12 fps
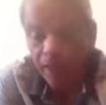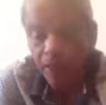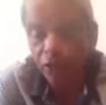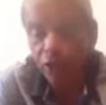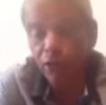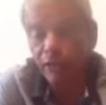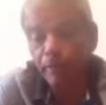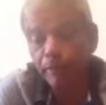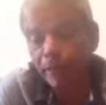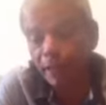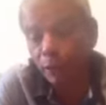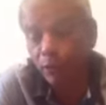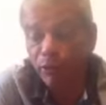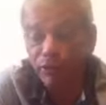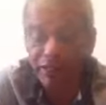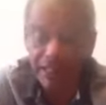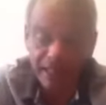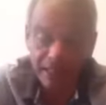costs £7.12
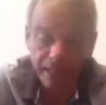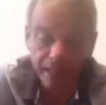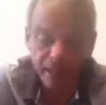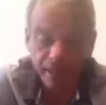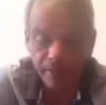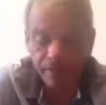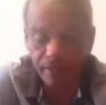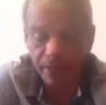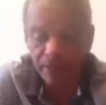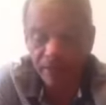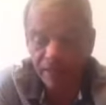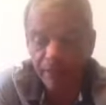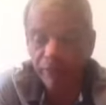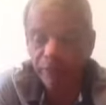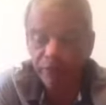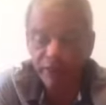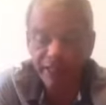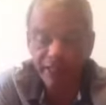in ASDA's,
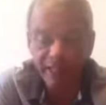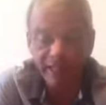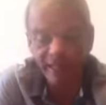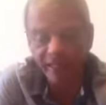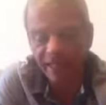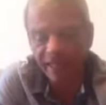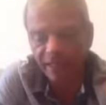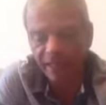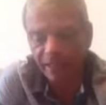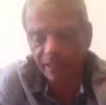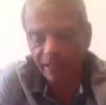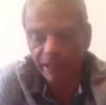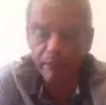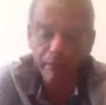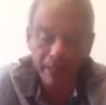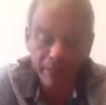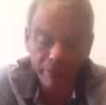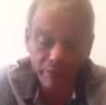
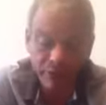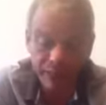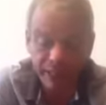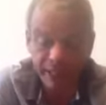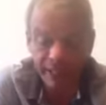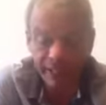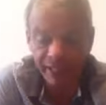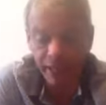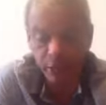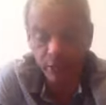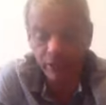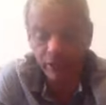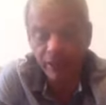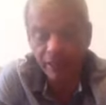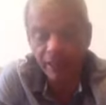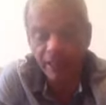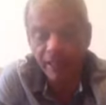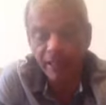£7.15 in Sainsbury's,
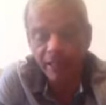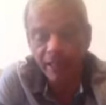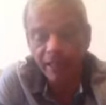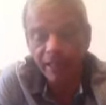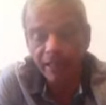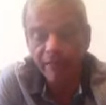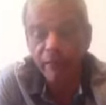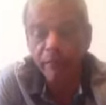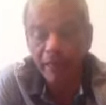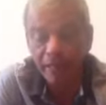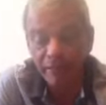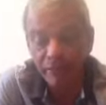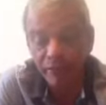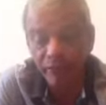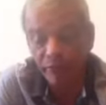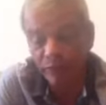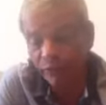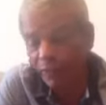
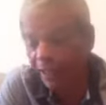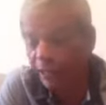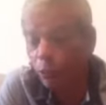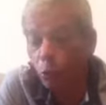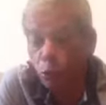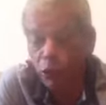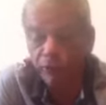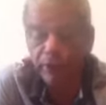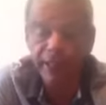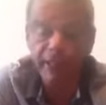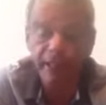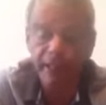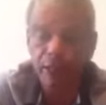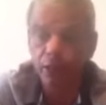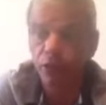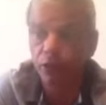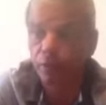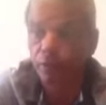£7.15 also in
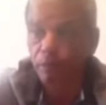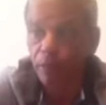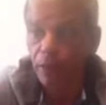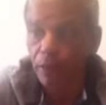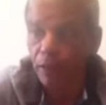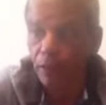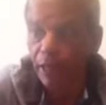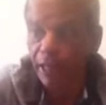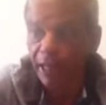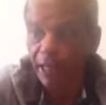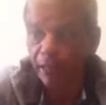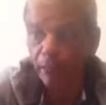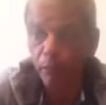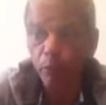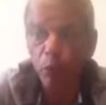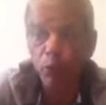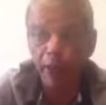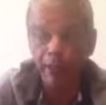Tesco's, again
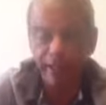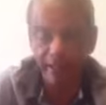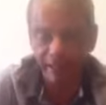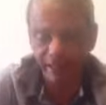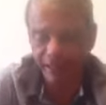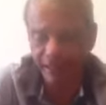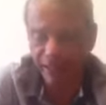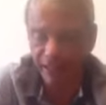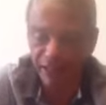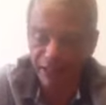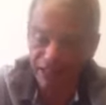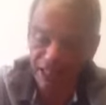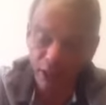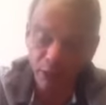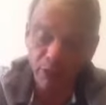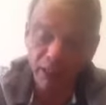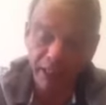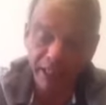more in
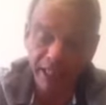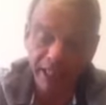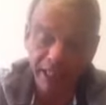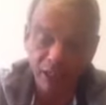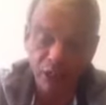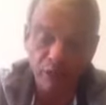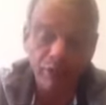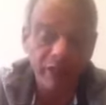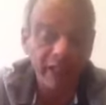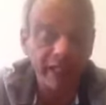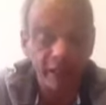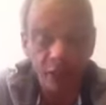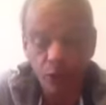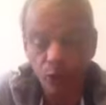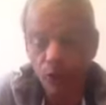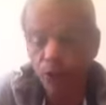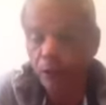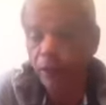Sainsbury's and Tesco's convenience
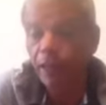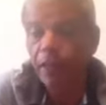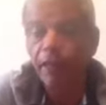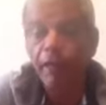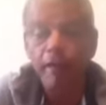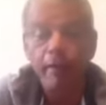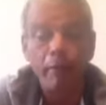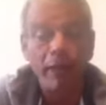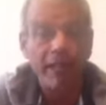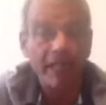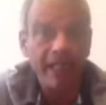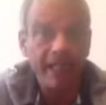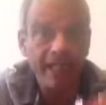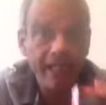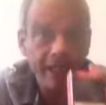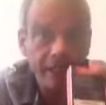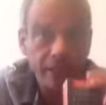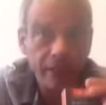stores, but in this
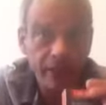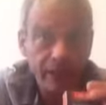service